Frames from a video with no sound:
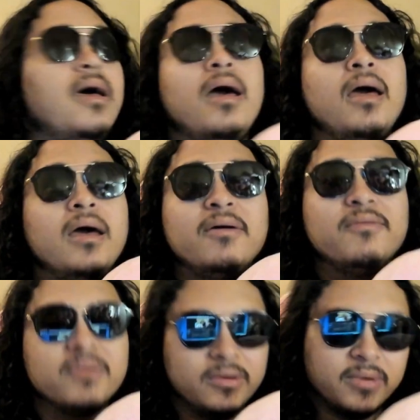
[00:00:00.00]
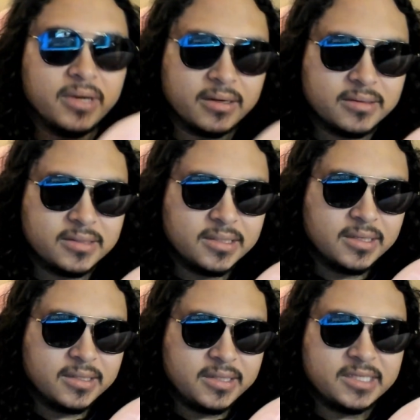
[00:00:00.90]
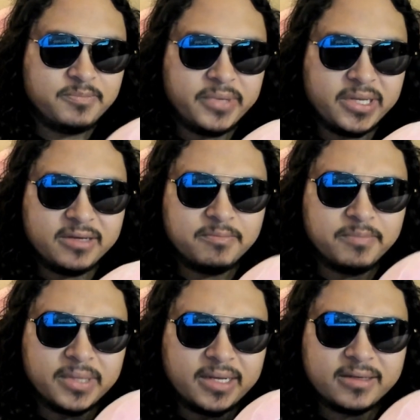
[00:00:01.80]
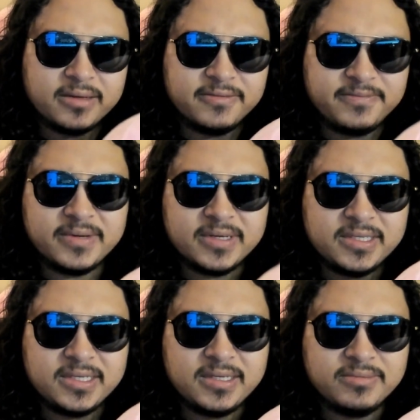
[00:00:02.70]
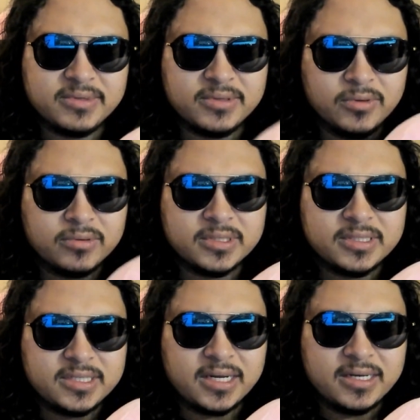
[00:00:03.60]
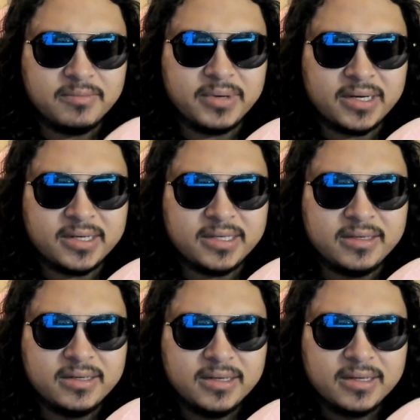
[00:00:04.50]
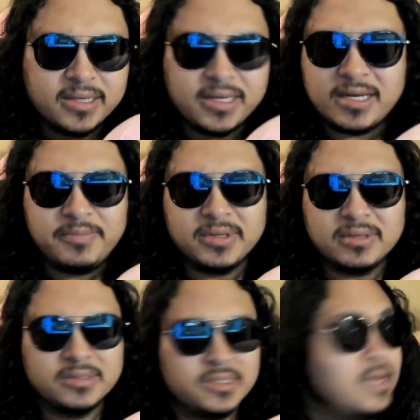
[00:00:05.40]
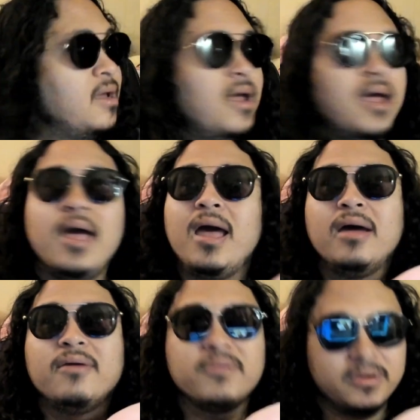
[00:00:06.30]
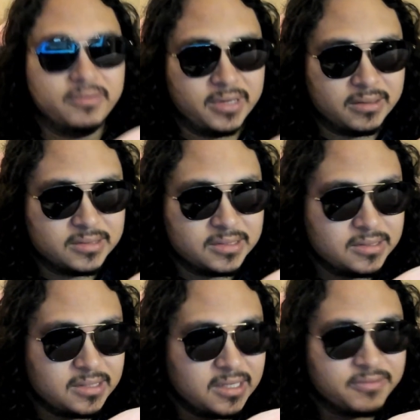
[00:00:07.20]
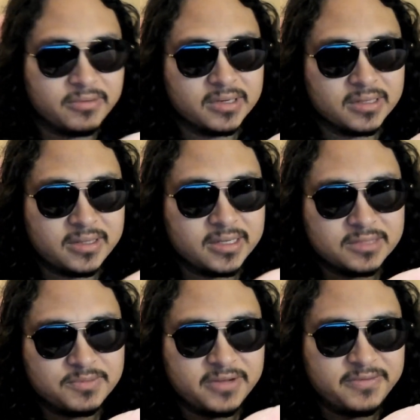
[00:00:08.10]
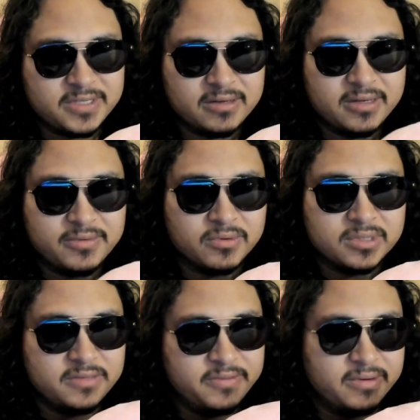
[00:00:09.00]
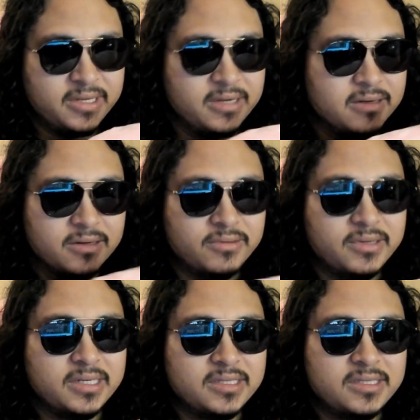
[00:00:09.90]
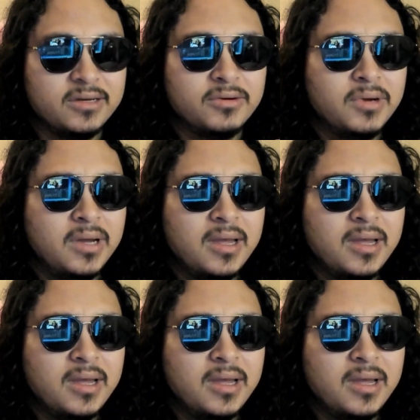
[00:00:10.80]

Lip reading: everywhere. These big black and fuzzy with orange kind of body caterpillars everywhere. Everywhere. The thing is, my facility, of course, is very concrete, so